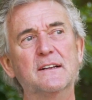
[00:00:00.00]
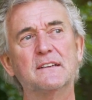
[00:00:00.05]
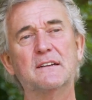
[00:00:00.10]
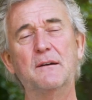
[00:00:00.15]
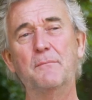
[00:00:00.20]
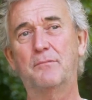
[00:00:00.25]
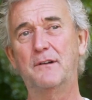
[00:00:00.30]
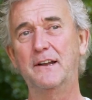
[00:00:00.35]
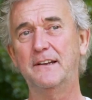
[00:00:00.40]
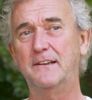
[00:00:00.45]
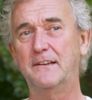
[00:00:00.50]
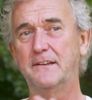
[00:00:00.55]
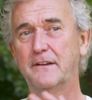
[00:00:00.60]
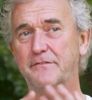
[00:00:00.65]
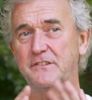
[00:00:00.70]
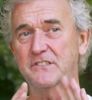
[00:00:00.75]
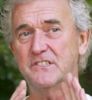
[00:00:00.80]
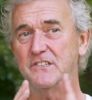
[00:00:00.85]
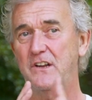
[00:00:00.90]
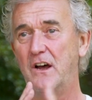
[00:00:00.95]
Completely
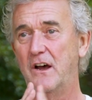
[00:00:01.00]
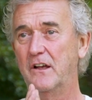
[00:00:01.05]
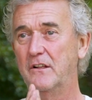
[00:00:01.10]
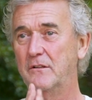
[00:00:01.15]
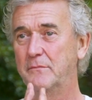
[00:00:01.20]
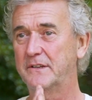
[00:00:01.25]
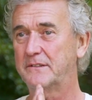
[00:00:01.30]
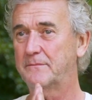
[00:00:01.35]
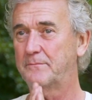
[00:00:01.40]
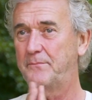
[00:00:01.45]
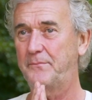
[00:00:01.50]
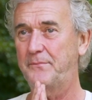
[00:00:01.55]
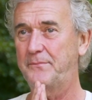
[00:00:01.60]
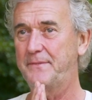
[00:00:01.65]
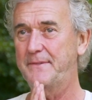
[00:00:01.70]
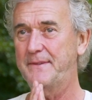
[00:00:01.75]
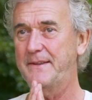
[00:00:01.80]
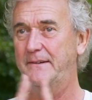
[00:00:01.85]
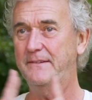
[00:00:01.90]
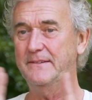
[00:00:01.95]
different style, but
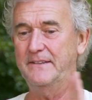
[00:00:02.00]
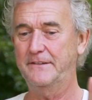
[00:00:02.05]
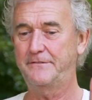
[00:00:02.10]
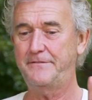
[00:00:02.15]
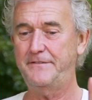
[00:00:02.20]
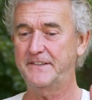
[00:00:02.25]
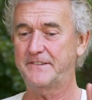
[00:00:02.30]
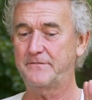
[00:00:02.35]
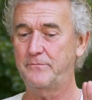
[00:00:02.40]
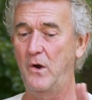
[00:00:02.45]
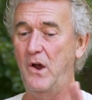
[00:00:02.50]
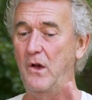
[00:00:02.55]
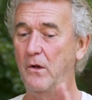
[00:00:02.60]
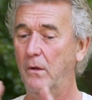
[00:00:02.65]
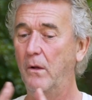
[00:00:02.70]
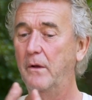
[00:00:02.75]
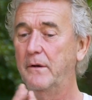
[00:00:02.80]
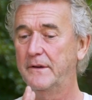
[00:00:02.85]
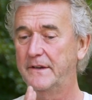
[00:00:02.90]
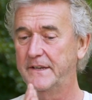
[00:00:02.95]
it fits
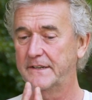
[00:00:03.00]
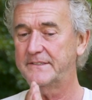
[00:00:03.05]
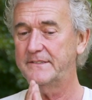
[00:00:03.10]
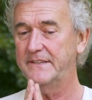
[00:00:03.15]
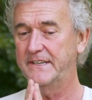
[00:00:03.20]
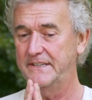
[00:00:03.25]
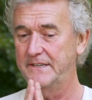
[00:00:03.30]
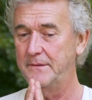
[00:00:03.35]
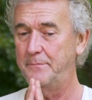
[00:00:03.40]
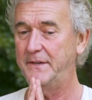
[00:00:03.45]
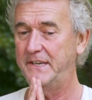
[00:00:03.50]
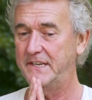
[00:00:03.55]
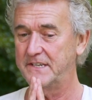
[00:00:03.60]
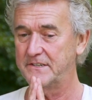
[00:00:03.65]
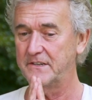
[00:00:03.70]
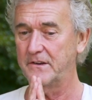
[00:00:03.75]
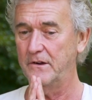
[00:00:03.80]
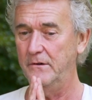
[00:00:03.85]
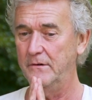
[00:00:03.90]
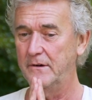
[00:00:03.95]
well. It's in the piece,
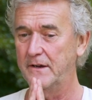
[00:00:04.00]
you know.